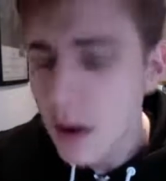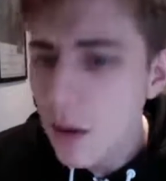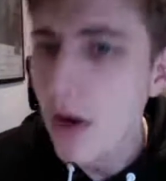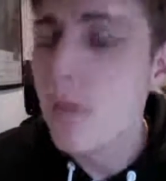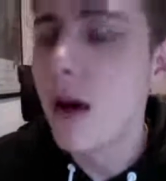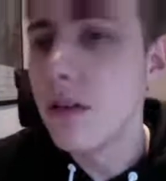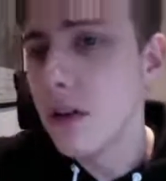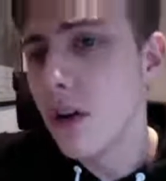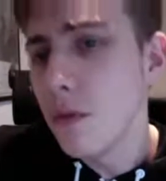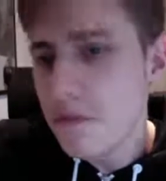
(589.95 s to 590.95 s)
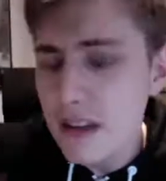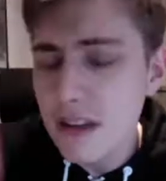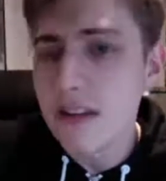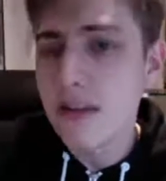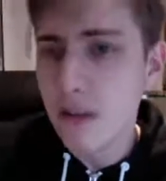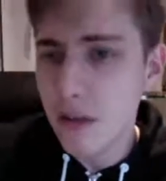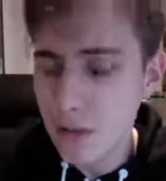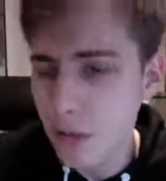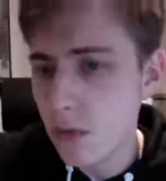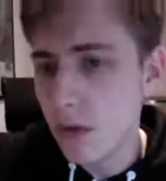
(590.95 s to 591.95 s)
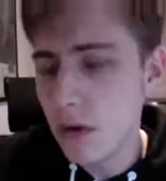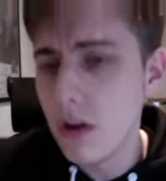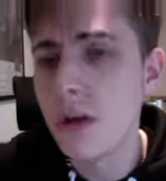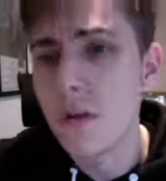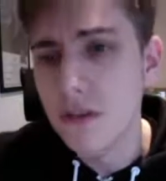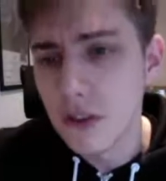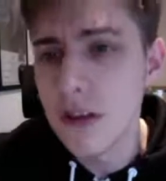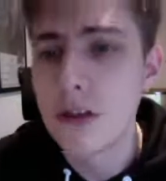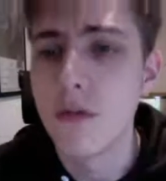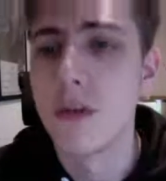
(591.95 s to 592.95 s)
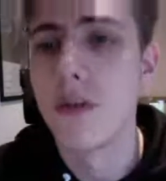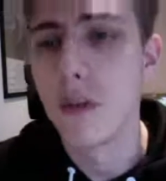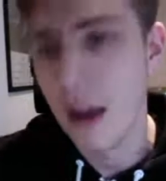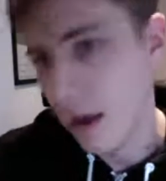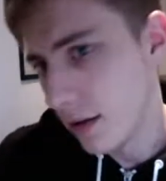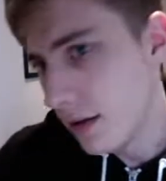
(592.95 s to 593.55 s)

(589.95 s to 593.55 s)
And, we've seen this we've seen this over and over again.